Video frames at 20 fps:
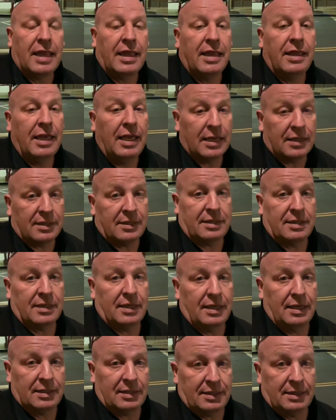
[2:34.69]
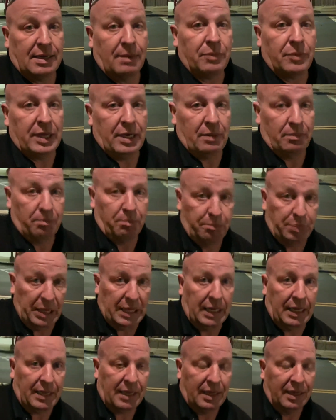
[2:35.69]
This is something
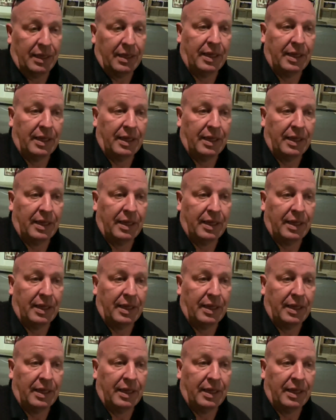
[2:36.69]
big.